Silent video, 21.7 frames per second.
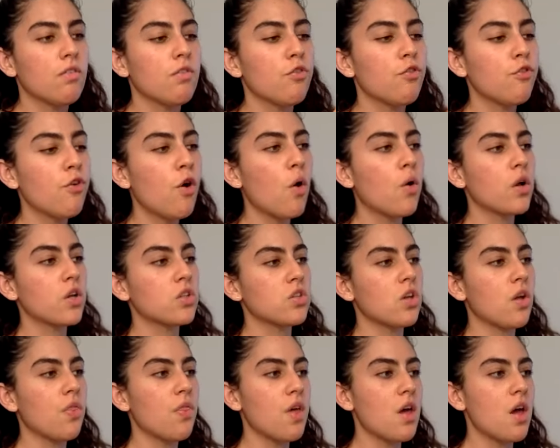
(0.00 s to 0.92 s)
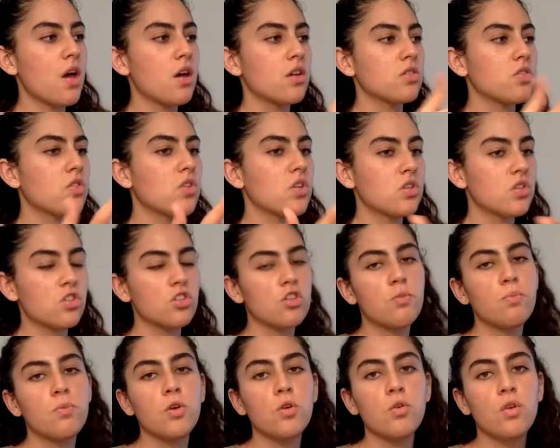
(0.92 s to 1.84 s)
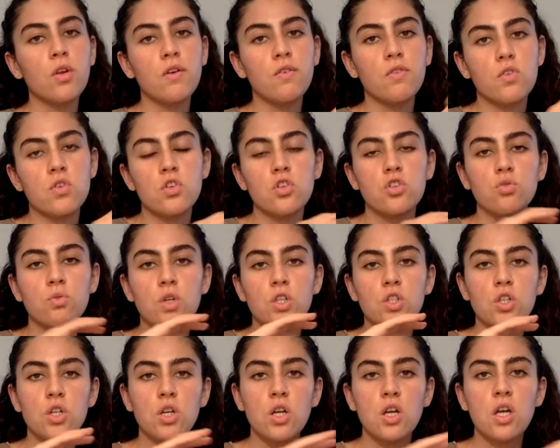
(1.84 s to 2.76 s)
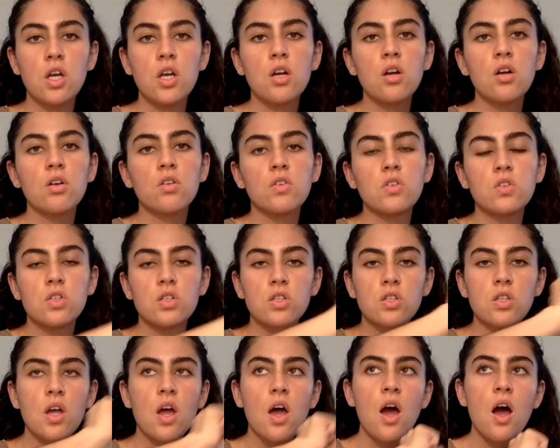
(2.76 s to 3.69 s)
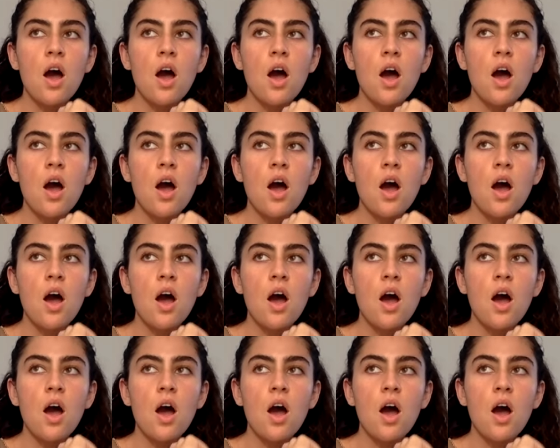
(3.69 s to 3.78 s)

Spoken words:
Focus on this. This is the beauty of the situation. Here, this is...